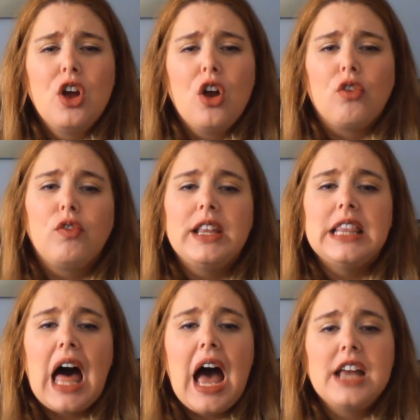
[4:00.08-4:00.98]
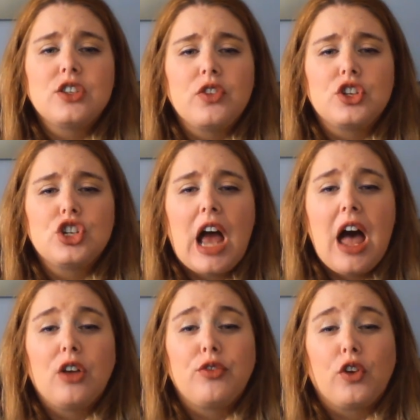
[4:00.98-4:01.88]
relies on the
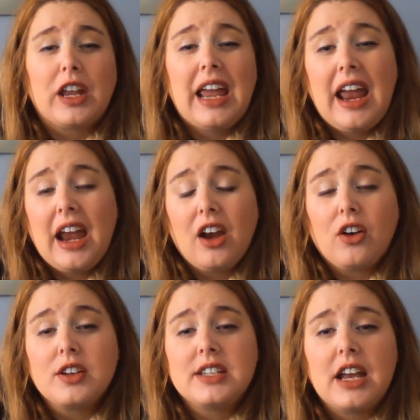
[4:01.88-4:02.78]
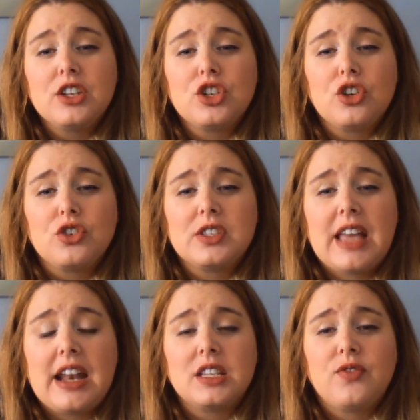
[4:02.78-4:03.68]
child for care, attention, or
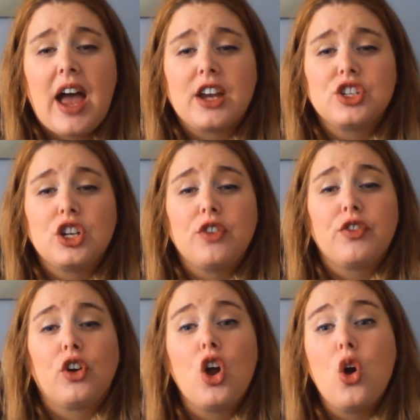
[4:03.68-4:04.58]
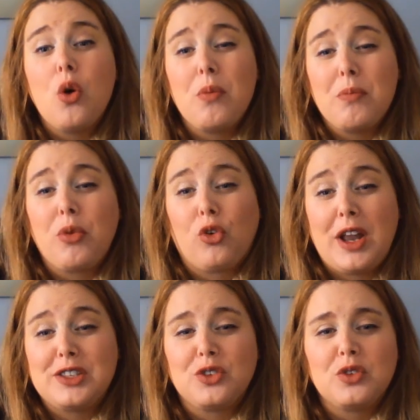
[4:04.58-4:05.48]
satisfaction of their own
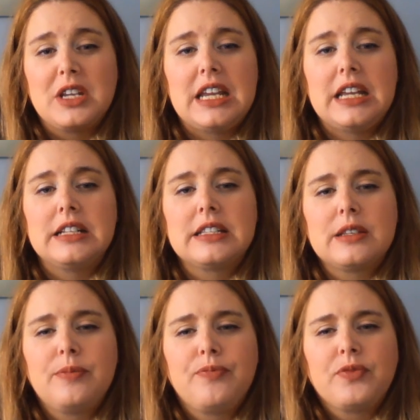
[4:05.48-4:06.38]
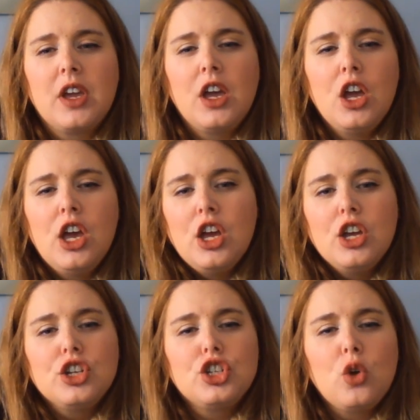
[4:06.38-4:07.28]
parental needs,
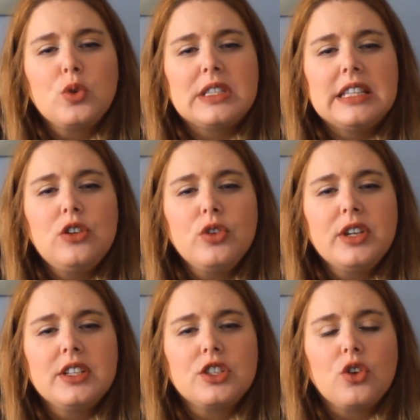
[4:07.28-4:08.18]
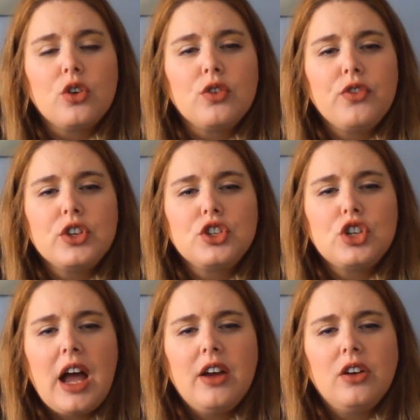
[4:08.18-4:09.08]
shows little concern for the
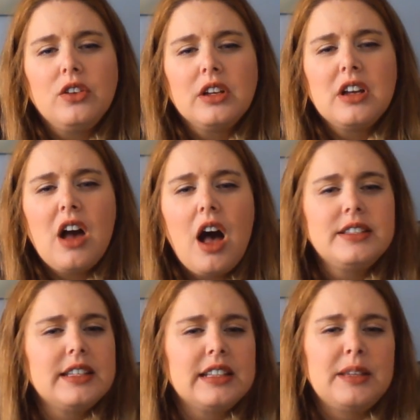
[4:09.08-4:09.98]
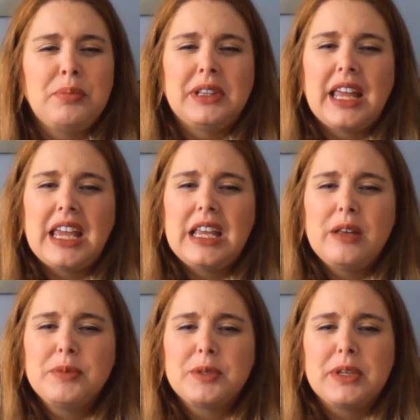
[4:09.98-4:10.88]
child, constantly
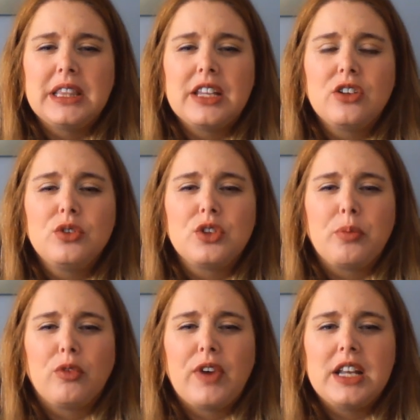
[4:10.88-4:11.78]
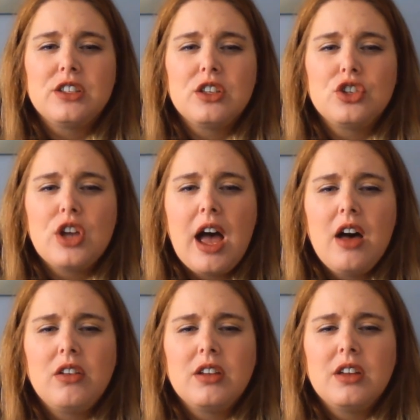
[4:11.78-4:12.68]
blames, belittles, or berates the child,